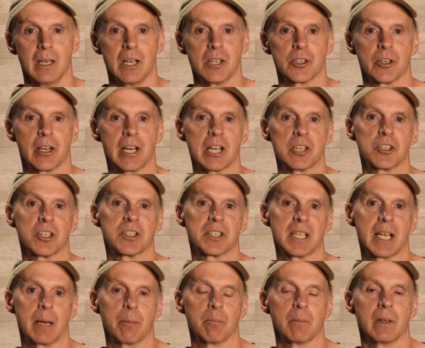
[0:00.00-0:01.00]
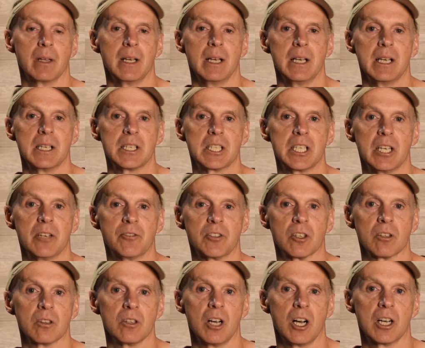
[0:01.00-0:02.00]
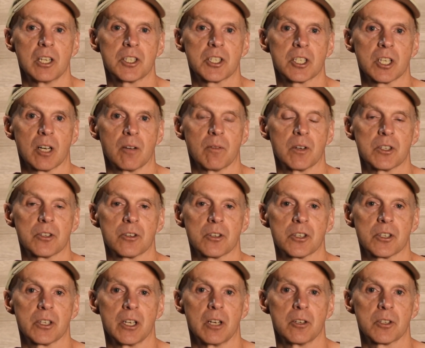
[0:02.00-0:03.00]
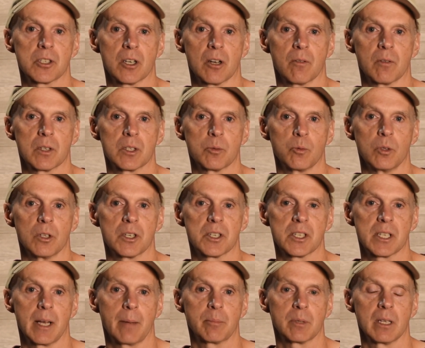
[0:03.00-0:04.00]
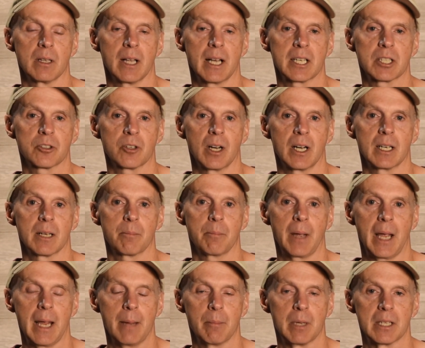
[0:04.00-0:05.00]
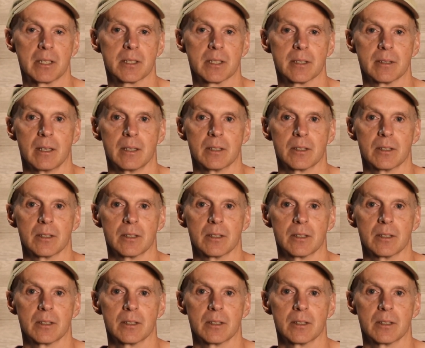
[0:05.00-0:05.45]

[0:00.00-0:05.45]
So here's a tip: see if your lawn service or snow service will accept electronic payments